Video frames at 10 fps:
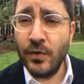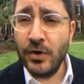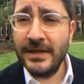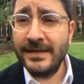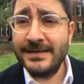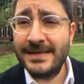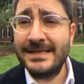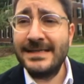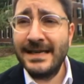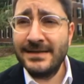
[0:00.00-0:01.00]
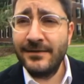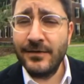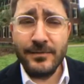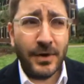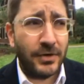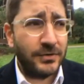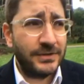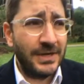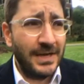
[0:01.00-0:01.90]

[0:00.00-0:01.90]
world and the success of their models